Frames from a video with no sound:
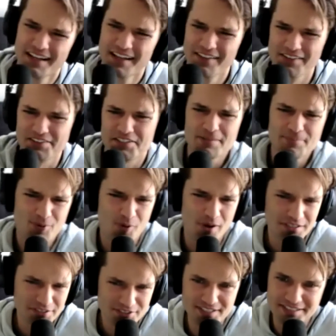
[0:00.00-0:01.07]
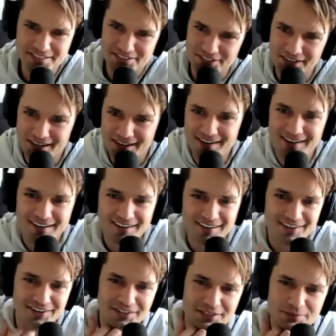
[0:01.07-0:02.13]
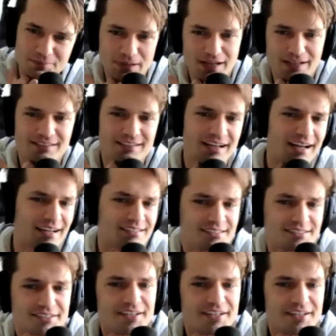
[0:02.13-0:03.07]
the deep questions here on this podcast.